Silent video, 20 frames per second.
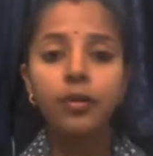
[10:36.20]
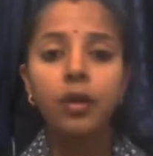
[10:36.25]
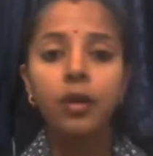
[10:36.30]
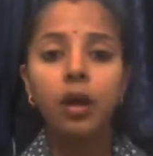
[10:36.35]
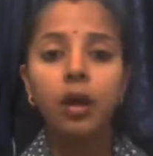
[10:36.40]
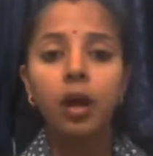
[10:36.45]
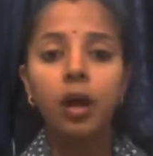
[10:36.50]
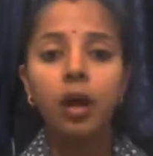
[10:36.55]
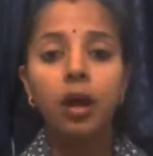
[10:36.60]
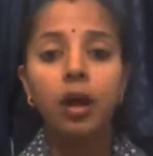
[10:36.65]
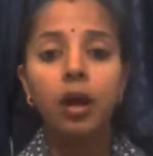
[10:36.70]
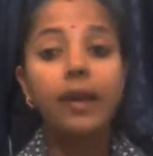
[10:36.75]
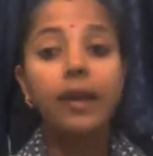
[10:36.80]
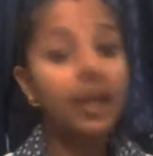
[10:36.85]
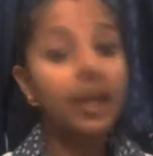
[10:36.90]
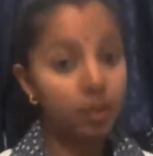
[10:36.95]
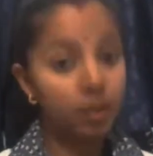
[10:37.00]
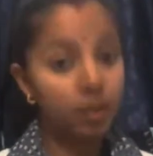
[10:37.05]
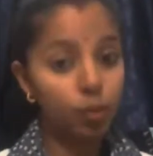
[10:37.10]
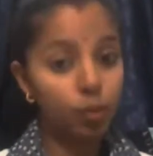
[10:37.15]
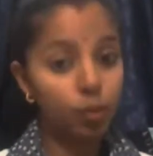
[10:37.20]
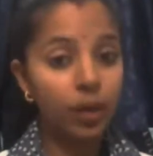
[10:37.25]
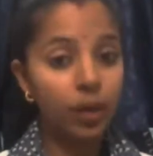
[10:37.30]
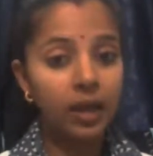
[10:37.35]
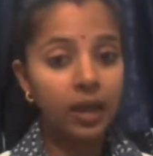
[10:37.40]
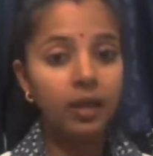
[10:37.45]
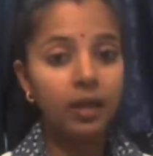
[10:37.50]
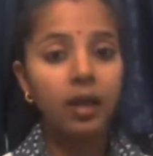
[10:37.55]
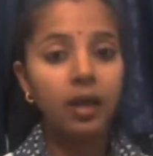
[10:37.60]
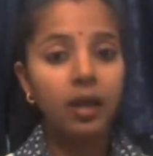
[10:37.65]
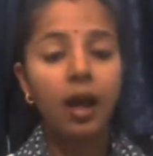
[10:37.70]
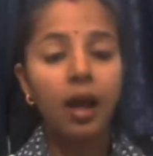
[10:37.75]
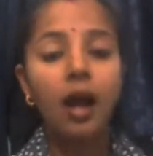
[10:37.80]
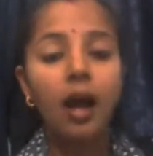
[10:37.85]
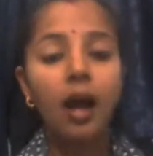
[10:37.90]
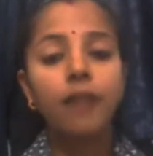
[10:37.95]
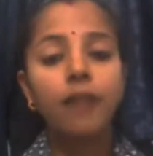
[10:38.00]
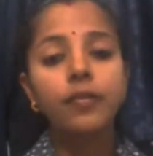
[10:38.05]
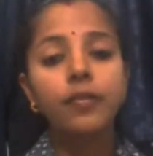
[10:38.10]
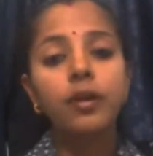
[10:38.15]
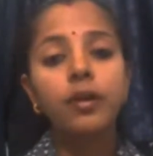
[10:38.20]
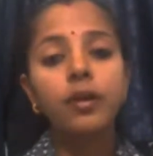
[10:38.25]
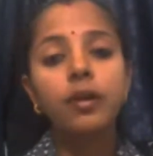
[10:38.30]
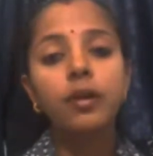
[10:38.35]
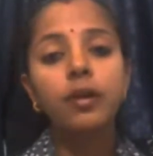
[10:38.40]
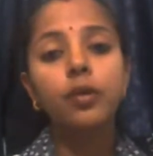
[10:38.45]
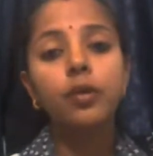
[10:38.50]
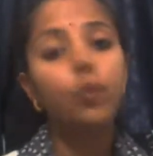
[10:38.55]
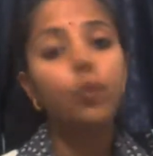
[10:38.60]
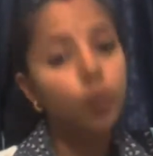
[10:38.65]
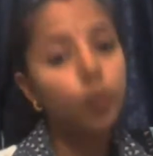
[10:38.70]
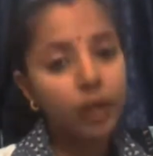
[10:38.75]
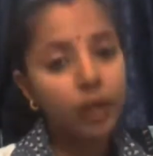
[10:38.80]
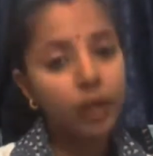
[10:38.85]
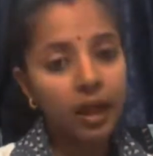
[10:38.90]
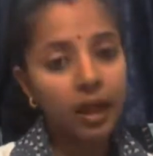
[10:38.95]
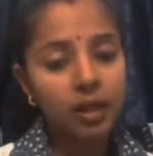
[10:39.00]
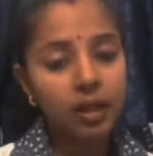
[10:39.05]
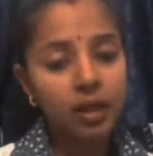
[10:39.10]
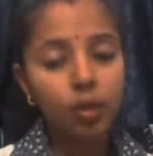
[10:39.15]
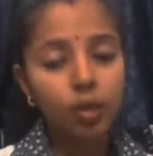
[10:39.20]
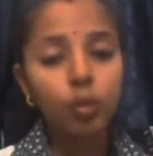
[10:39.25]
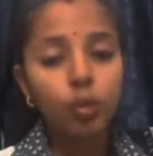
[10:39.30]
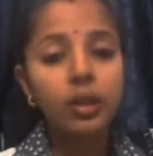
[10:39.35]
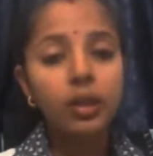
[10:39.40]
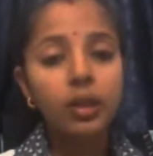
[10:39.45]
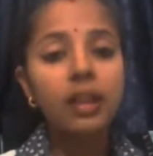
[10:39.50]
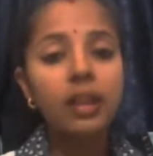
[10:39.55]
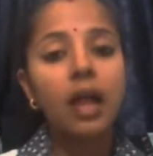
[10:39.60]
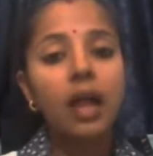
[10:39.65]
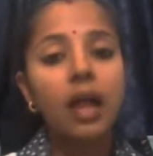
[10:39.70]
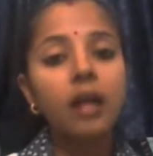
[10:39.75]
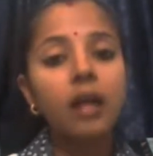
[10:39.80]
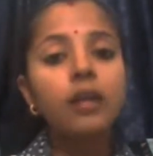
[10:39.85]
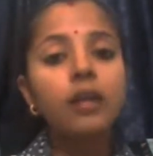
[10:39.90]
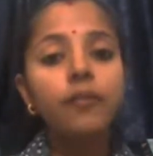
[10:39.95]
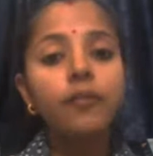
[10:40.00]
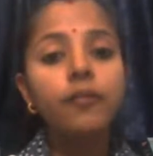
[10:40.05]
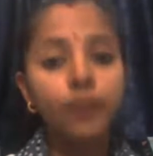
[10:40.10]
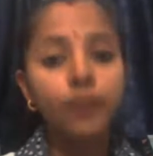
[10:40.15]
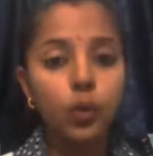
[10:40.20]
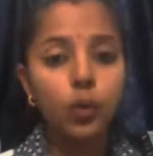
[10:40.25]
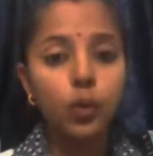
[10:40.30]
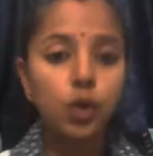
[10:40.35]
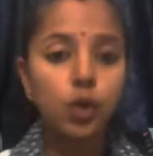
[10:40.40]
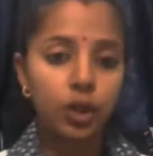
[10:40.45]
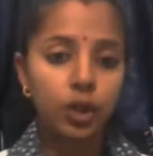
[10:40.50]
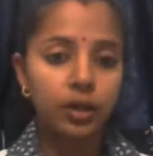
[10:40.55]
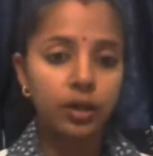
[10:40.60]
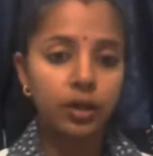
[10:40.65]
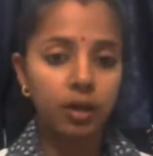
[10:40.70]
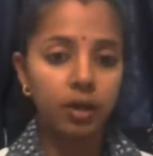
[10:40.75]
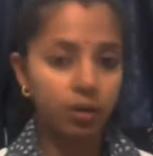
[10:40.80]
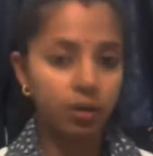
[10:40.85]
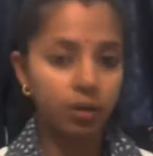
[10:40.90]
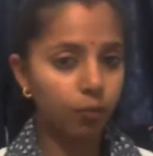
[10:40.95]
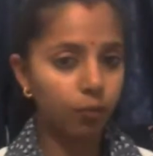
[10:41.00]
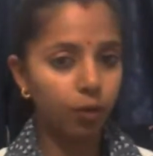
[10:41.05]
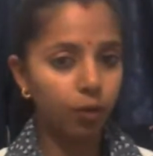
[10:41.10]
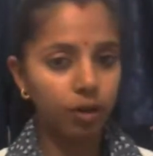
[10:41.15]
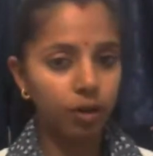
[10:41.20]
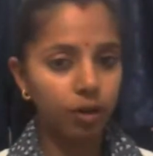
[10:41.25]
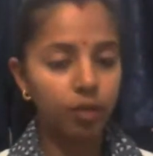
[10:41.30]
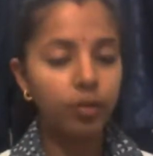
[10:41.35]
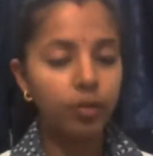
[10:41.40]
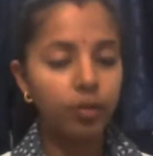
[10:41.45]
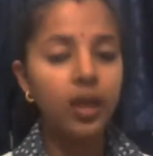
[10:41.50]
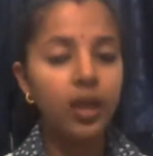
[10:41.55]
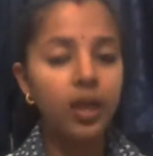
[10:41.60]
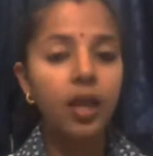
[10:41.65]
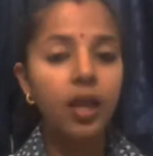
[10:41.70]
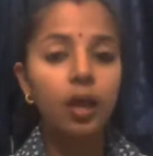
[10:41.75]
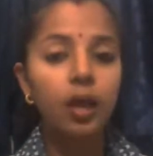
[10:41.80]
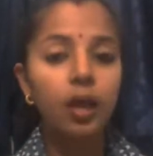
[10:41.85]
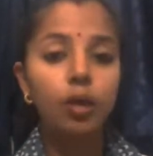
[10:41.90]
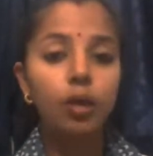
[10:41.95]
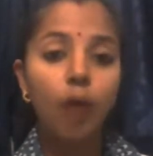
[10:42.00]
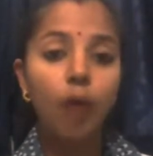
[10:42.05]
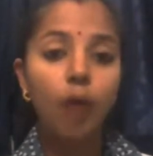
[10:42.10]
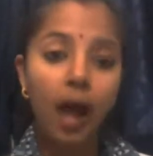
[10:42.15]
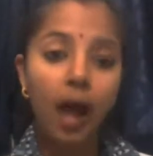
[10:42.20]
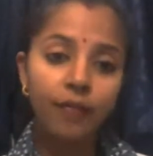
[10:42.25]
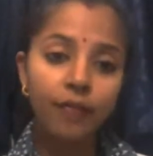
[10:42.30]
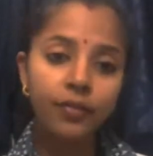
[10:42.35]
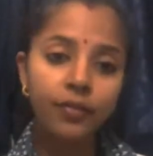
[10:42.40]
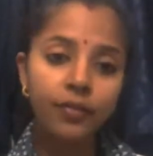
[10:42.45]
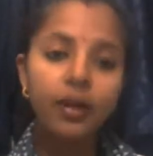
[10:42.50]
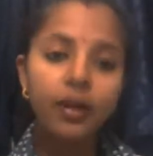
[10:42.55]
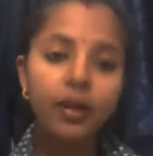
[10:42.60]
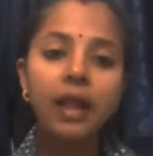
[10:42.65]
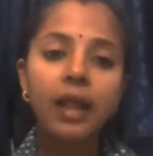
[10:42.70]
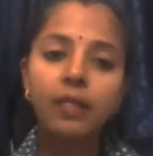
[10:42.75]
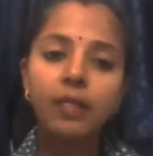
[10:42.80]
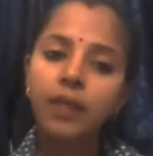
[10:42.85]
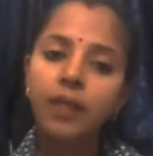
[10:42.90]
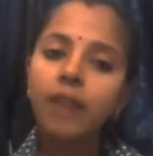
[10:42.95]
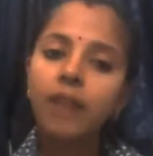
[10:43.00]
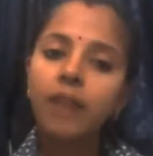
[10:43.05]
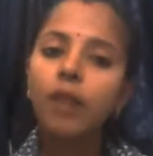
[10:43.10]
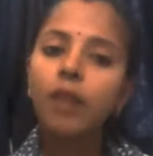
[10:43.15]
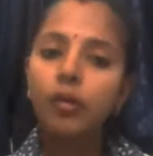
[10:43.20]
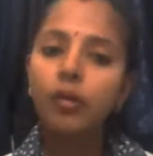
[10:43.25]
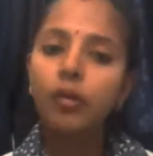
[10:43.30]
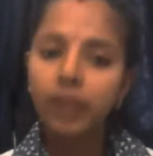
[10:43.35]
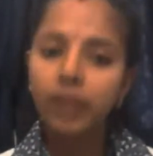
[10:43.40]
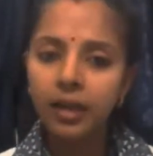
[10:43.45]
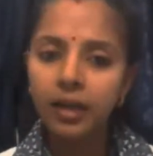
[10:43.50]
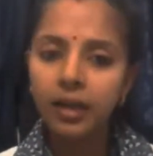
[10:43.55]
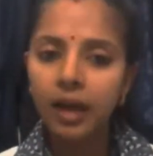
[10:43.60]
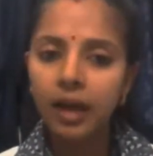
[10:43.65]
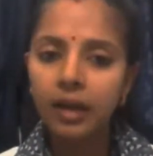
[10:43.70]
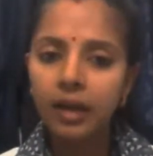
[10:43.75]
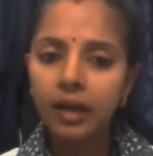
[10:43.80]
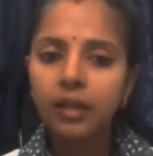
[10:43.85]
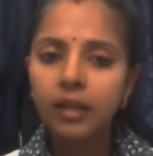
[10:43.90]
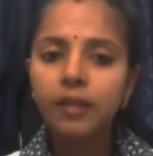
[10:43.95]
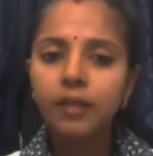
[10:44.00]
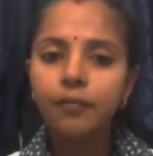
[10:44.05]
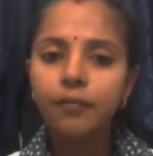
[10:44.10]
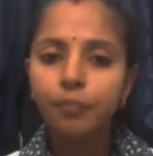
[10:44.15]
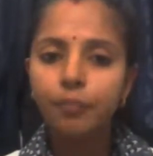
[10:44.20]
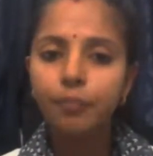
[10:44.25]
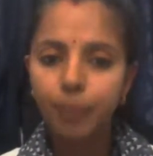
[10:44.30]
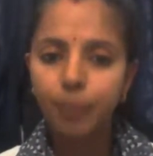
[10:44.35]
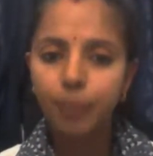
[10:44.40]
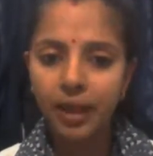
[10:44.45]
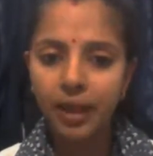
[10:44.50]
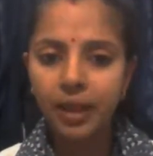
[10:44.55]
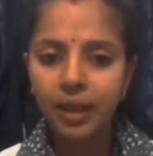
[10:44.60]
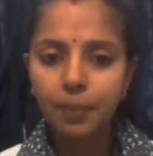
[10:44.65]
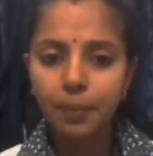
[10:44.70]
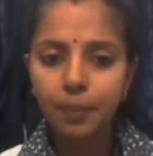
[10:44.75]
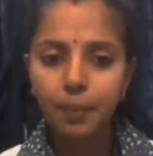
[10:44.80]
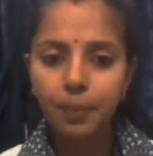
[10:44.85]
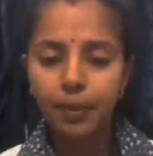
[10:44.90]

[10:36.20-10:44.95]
next week, after 2 days. So these are the future words. Okay. So after, as we have already done in the present